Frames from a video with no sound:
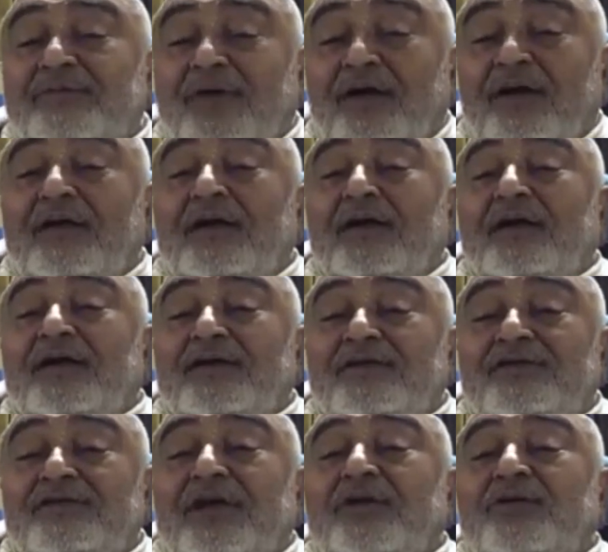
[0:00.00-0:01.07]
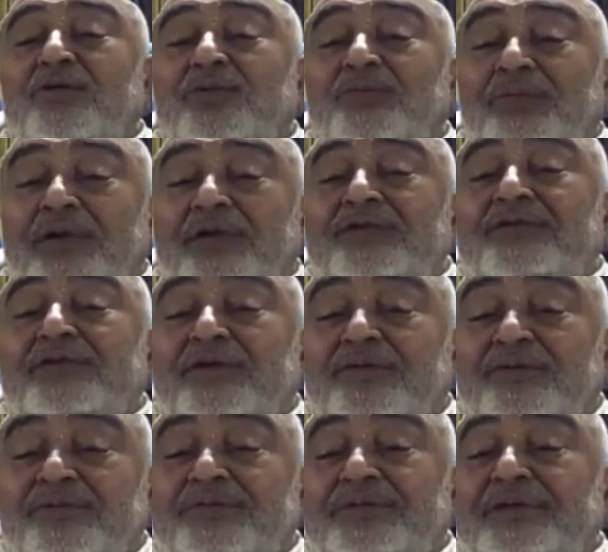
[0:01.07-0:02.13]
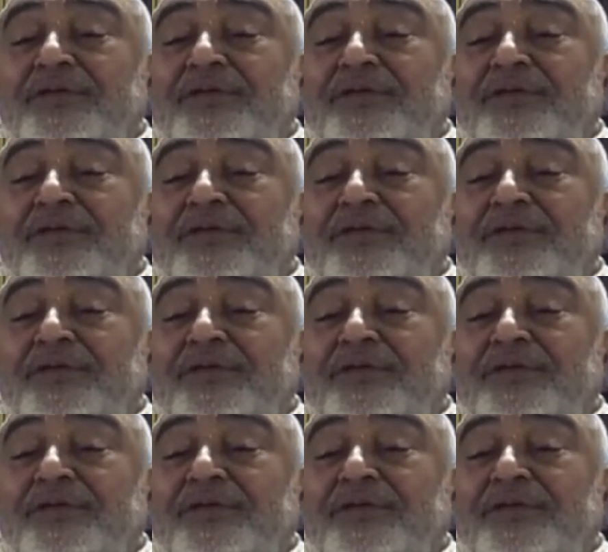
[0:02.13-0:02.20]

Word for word: was Sarup and Sarup